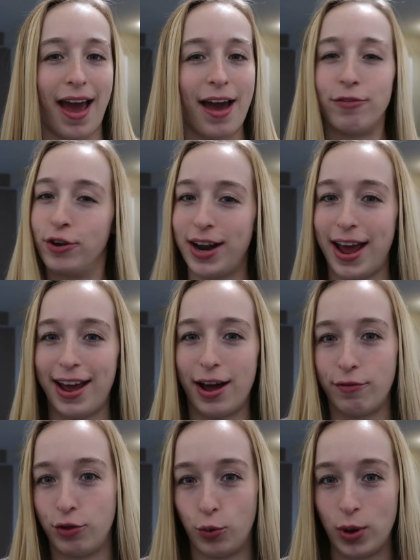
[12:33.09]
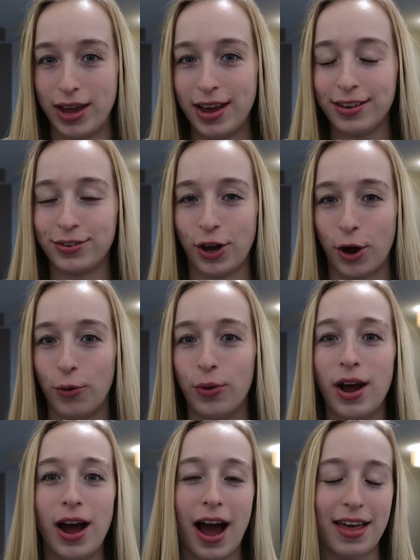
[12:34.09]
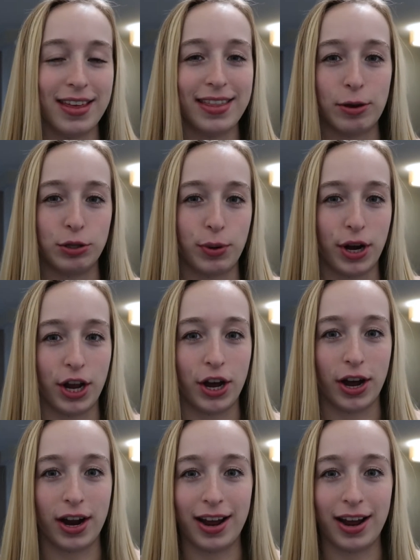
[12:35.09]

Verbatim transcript: every day of the week, so I think that was pretty good.